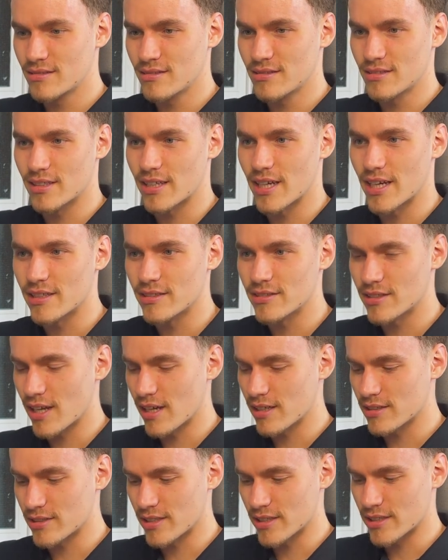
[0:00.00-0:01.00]
Okay, so
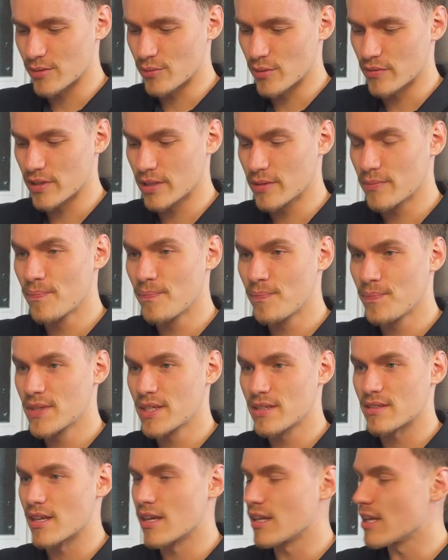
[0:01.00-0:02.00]
that's sticking with it.
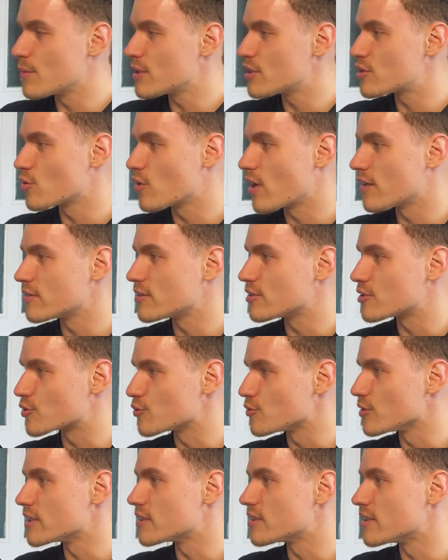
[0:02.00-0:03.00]
So now let me sort out this
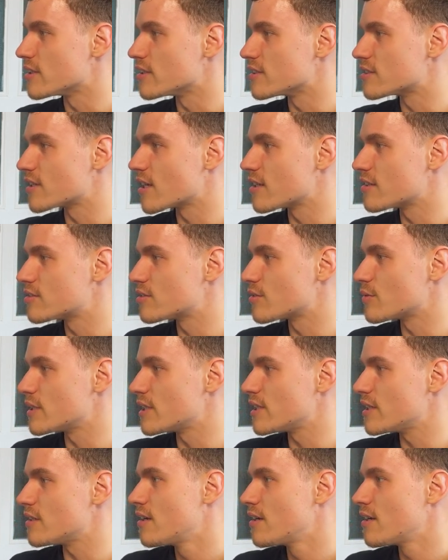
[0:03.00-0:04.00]
grid that it said. So we
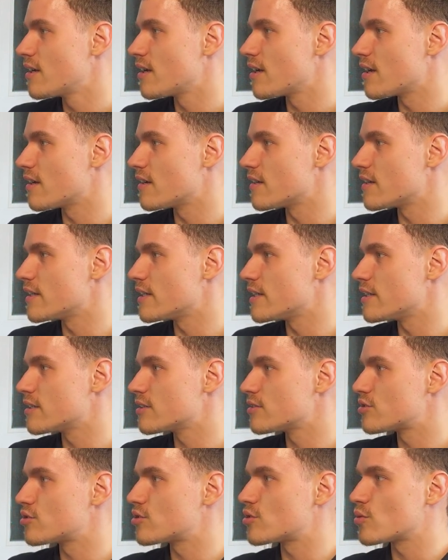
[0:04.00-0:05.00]
need a
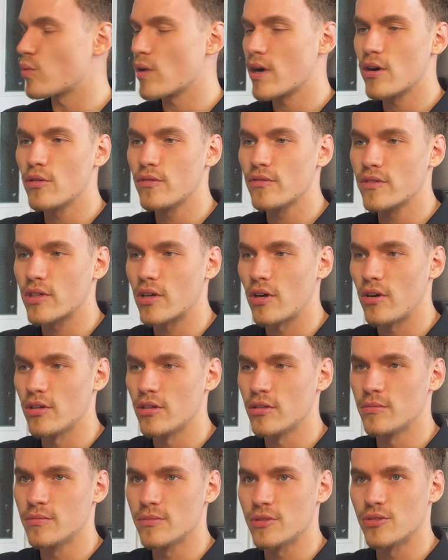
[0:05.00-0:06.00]

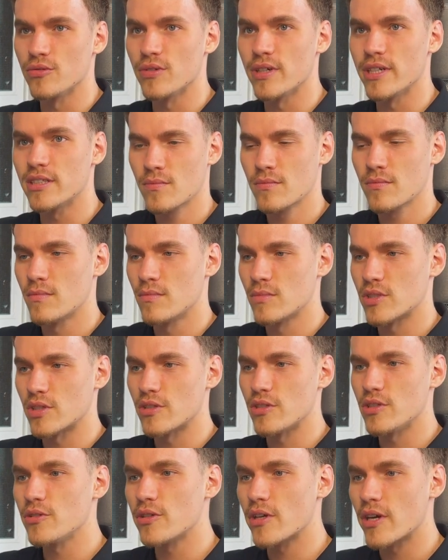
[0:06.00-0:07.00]
12-column grid. So
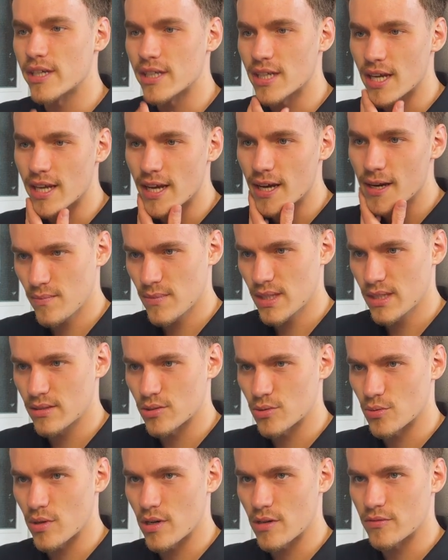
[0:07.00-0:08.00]
new guide layout,
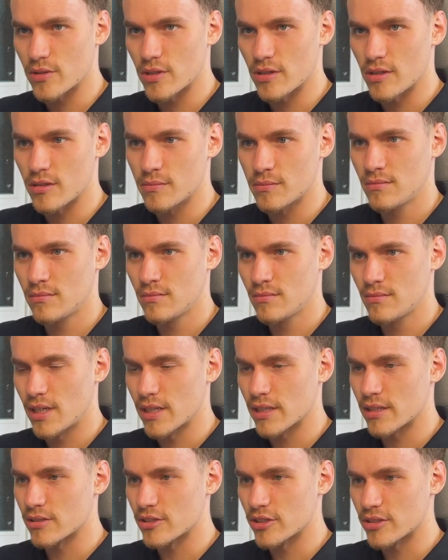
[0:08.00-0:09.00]
12 column. I'll
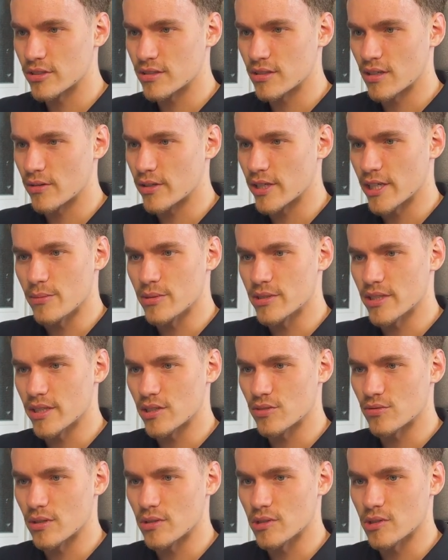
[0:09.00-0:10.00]
keep
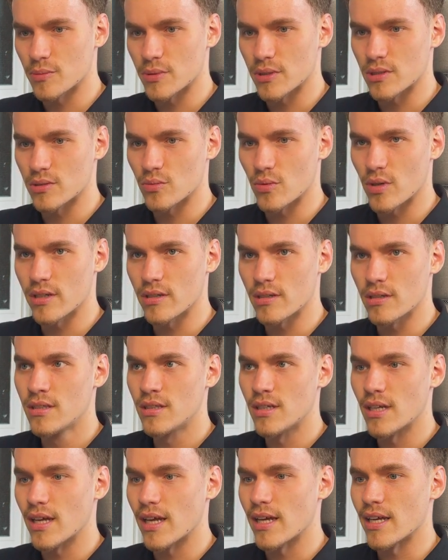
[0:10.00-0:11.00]
6 rows because why not?
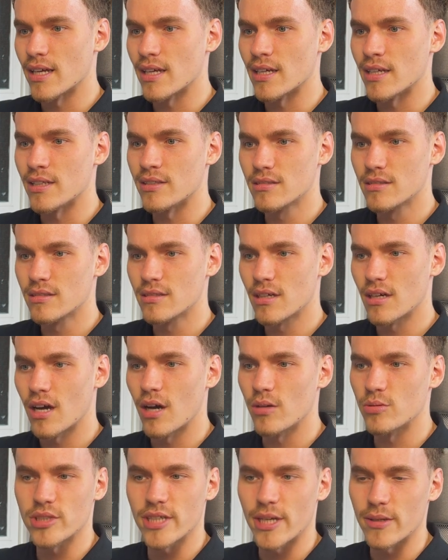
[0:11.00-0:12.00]
And I'll
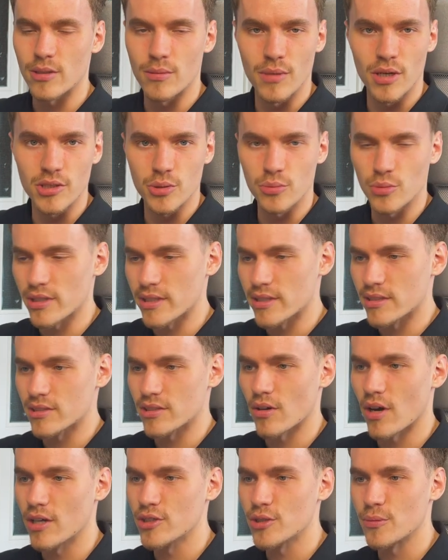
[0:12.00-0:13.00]
just keep the margin where it is. So
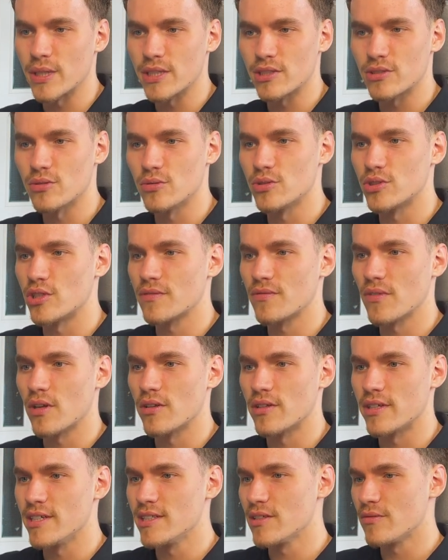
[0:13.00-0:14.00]
100 pixels, just follow
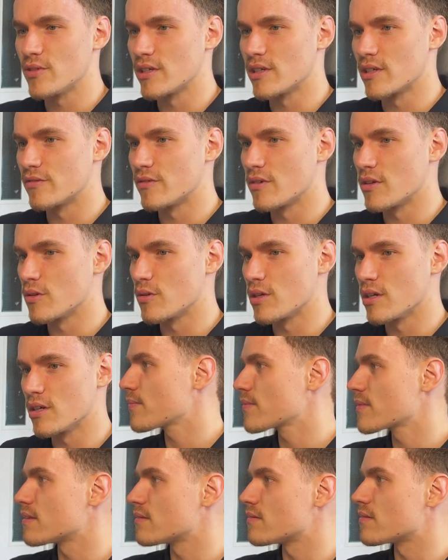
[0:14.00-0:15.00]
these if you're going to follow
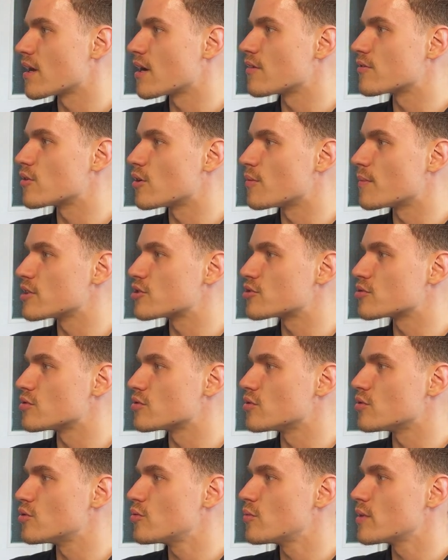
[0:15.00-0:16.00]
along. Now I've got to make sure that
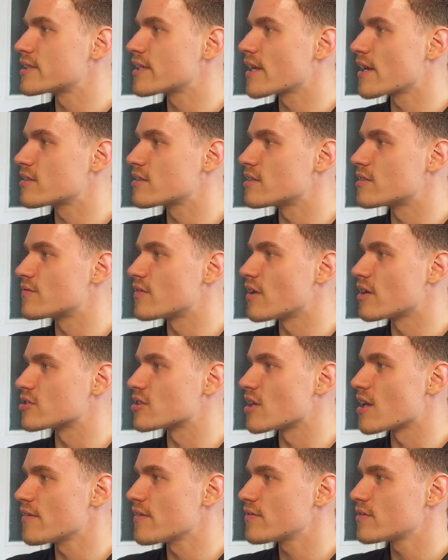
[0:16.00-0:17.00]
all my text is flush
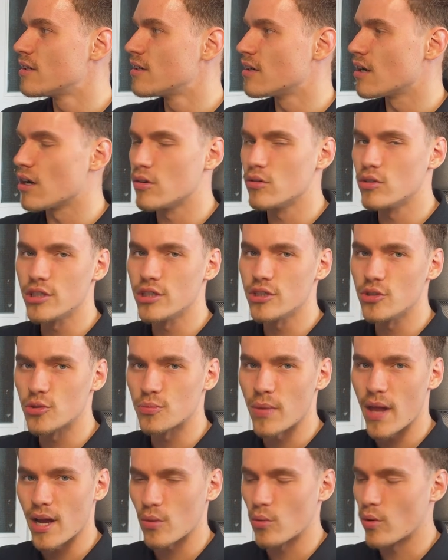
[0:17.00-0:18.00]
left. Only use
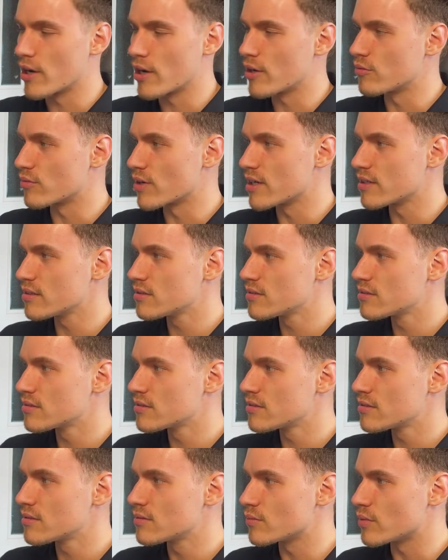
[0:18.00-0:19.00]
black, white, and red,
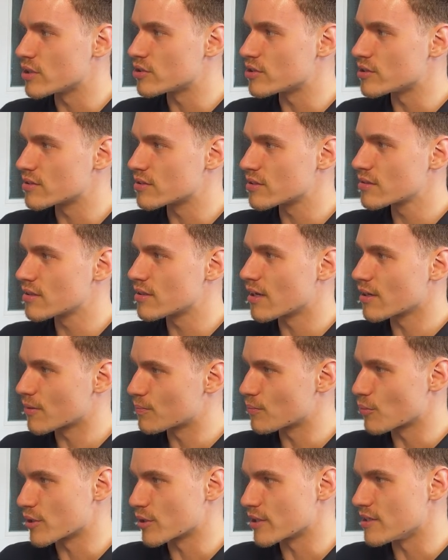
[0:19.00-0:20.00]
which is
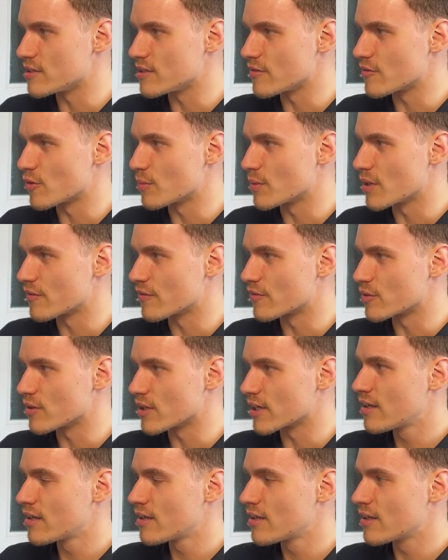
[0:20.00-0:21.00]
pretty easy for me, I feel
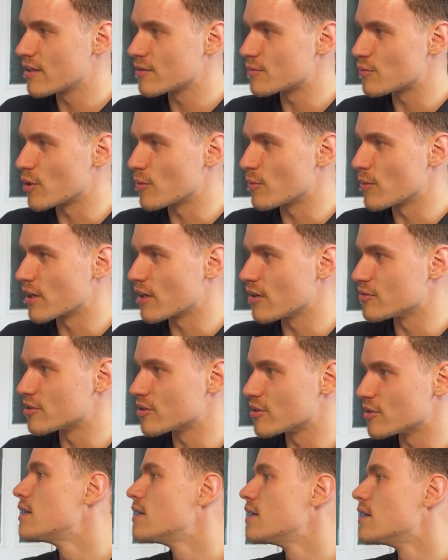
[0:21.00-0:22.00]
like. That's probably my
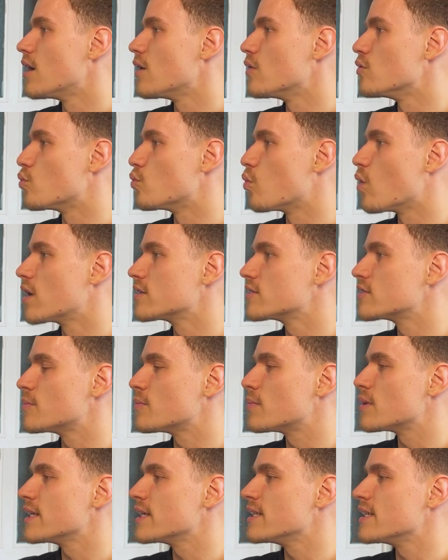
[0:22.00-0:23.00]
go-to. And one
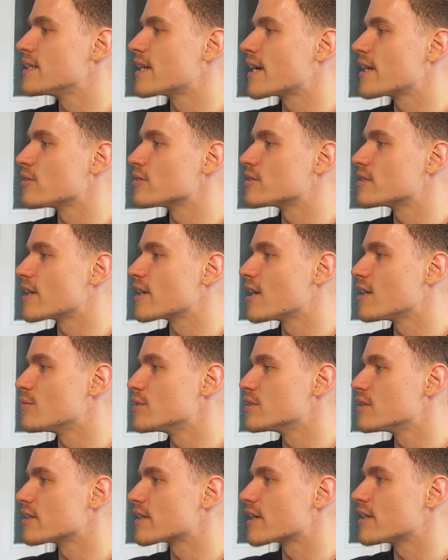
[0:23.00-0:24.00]
completely chaotic
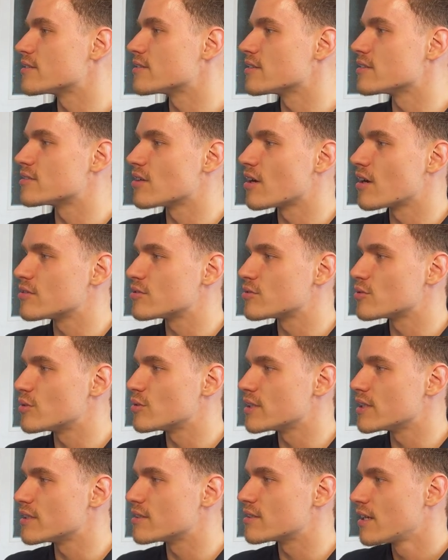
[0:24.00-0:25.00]
element. Okay, so the title
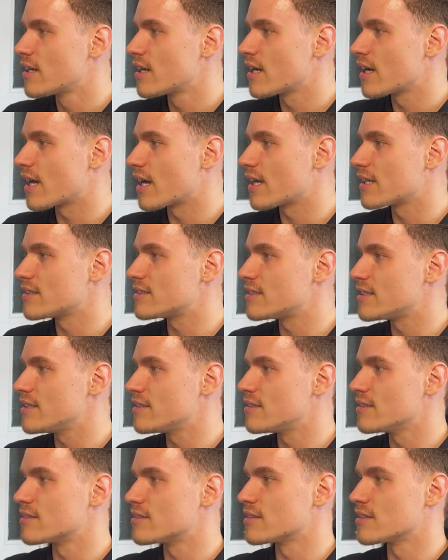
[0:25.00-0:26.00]
is
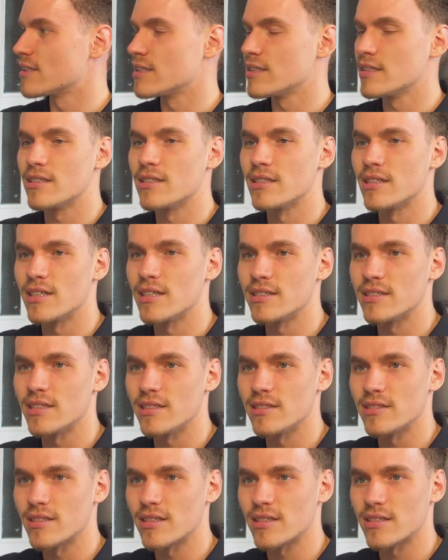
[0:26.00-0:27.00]
Anti-Design
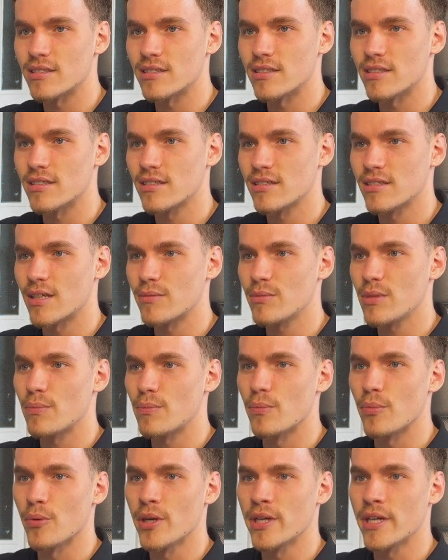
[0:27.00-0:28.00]
1960. Let me
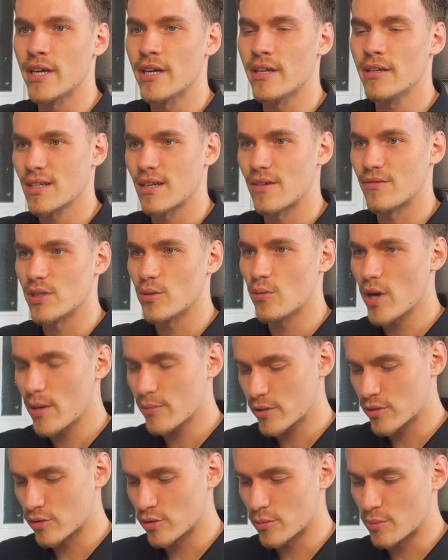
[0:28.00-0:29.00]
bring in, the way I'm
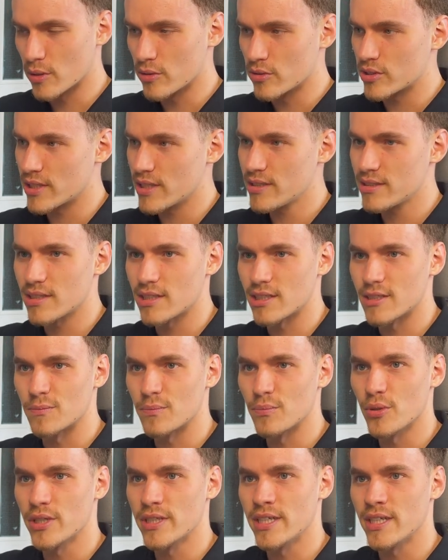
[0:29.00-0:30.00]
going to approach this is
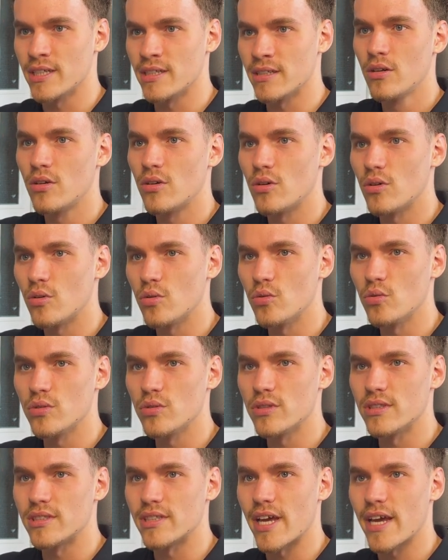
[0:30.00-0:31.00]
bring in all
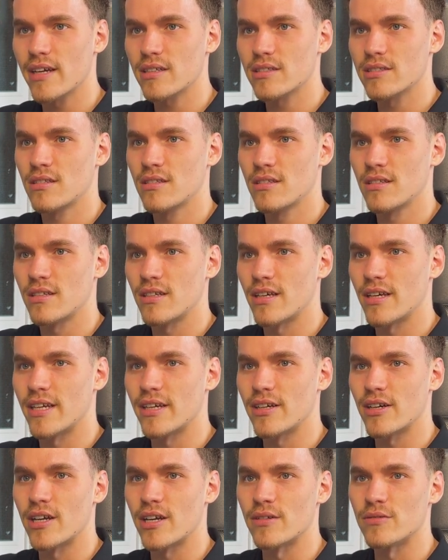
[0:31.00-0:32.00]
the text and then
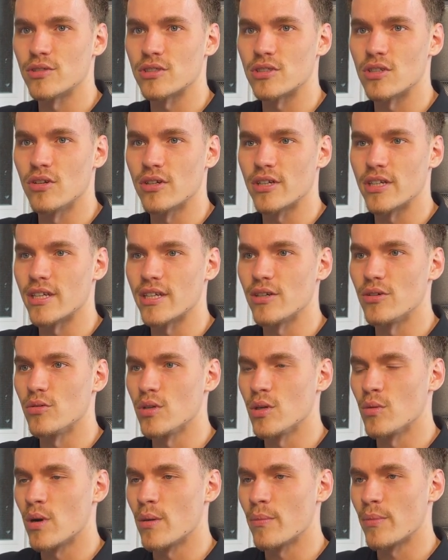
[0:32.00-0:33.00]
kind of just look at it all
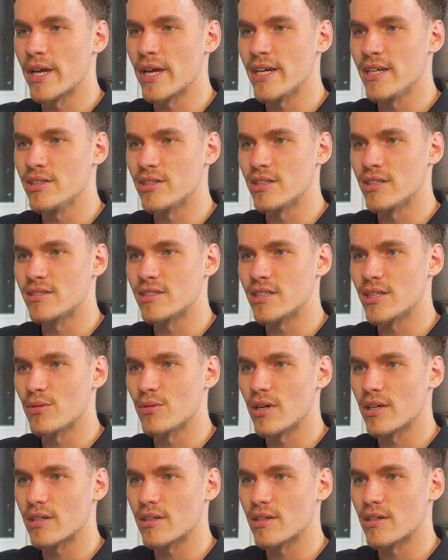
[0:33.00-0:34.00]
on one page and then see where
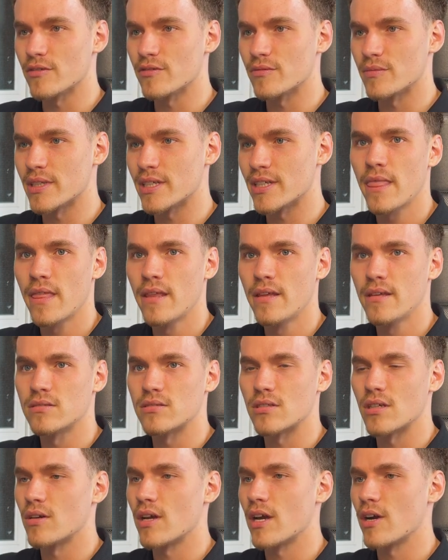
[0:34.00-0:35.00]
I can go from there.
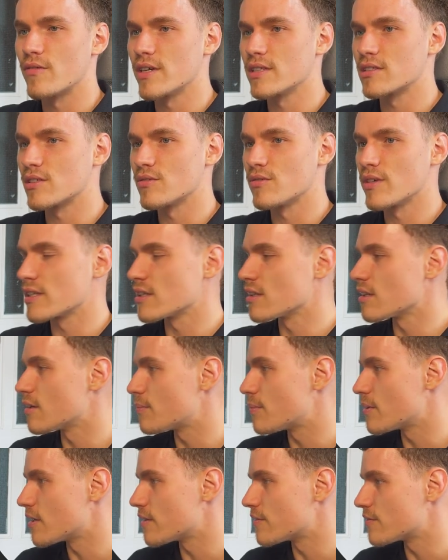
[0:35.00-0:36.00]
So Helvetica regular,
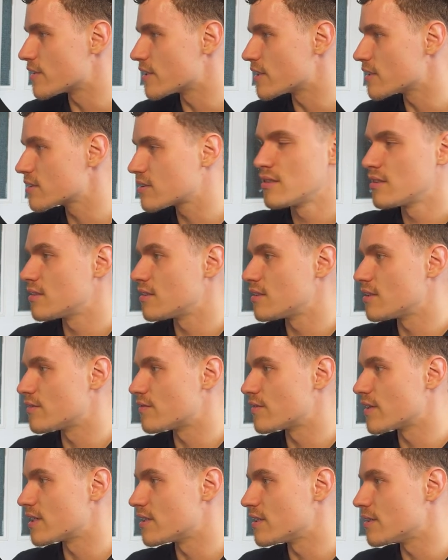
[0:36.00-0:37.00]
perfect.
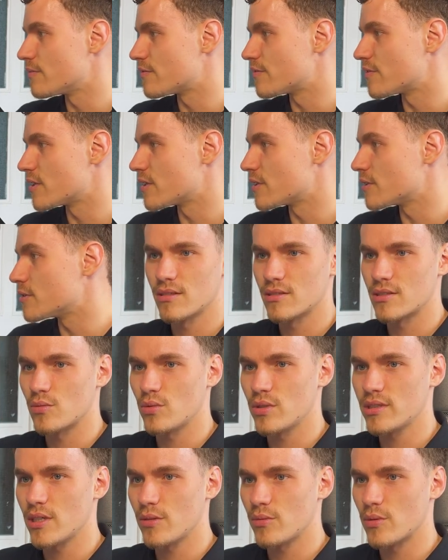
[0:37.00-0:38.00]
Event info. What
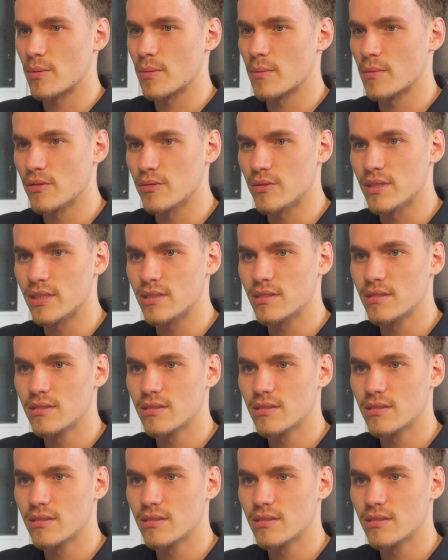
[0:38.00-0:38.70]
is it we're promoting?